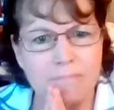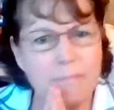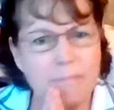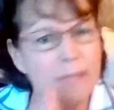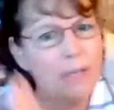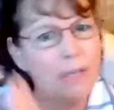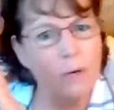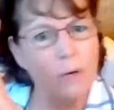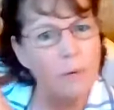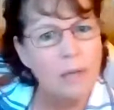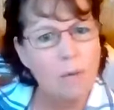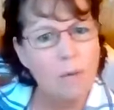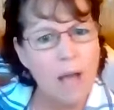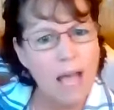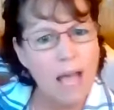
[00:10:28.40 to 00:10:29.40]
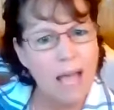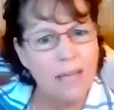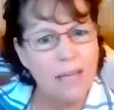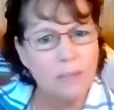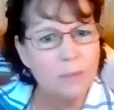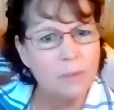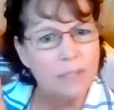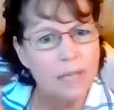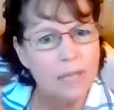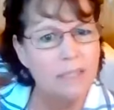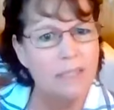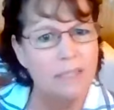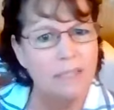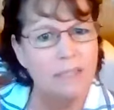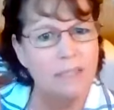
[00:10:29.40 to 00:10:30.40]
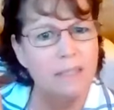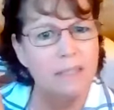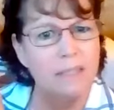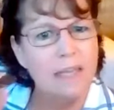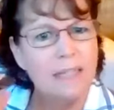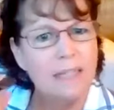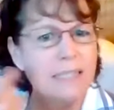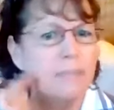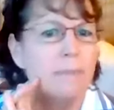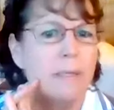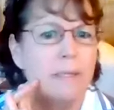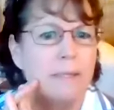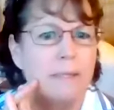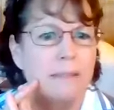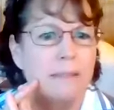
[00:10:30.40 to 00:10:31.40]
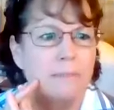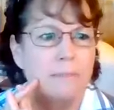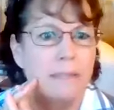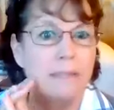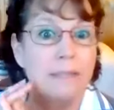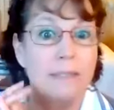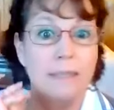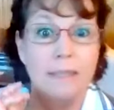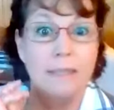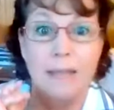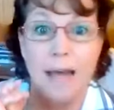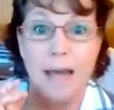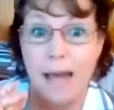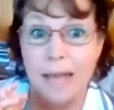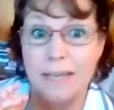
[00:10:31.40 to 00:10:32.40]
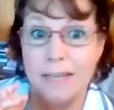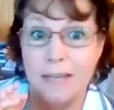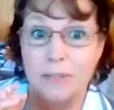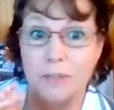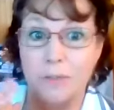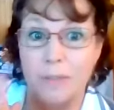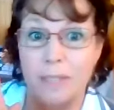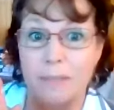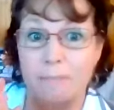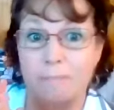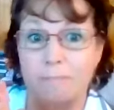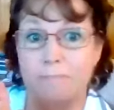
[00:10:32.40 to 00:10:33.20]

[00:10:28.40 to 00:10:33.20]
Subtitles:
Mary going away to her cousin Elizabeth in the high country.